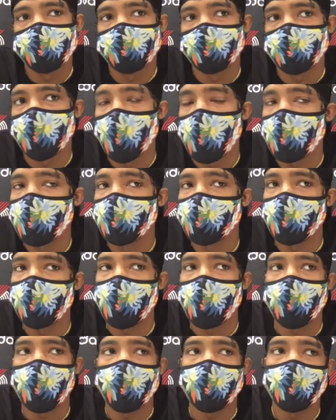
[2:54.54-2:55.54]
Honestly, I
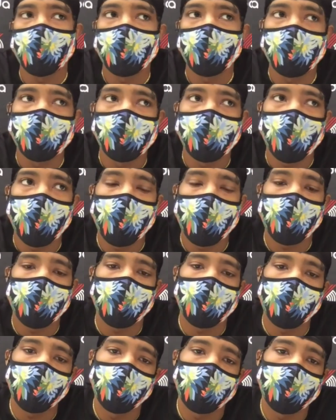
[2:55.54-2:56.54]
have no clue. I have a
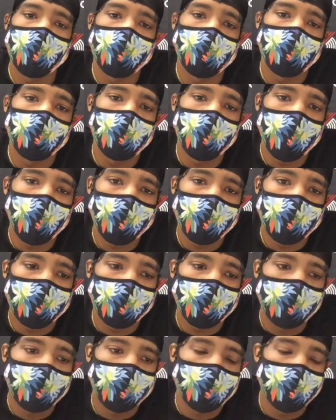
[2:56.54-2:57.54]
few, but
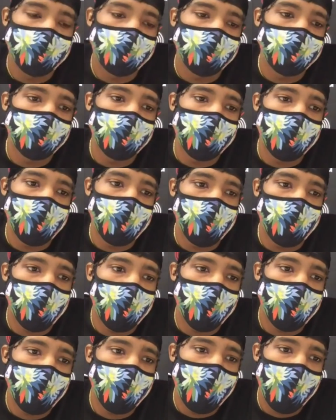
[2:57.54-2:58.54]
I mean,
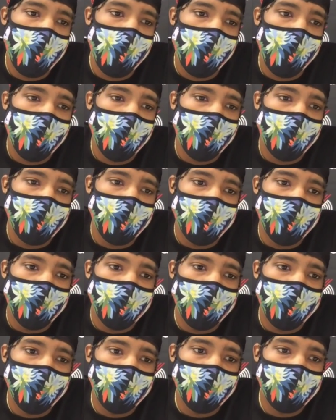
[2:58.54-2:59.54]

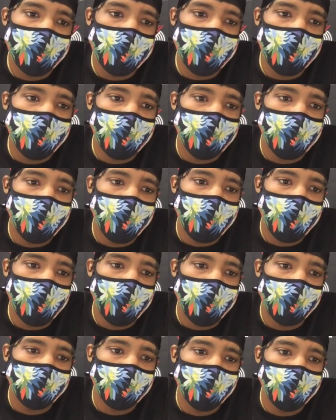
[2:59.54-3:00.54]
I guess I
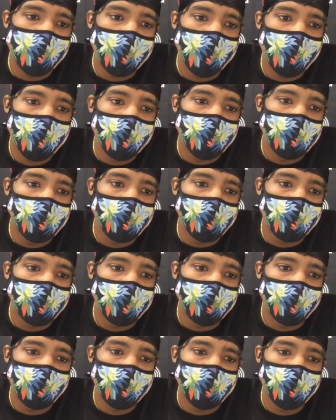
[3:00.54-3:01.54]
have to say, you
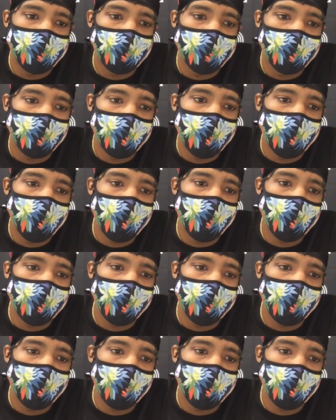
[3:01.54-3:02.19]
know, going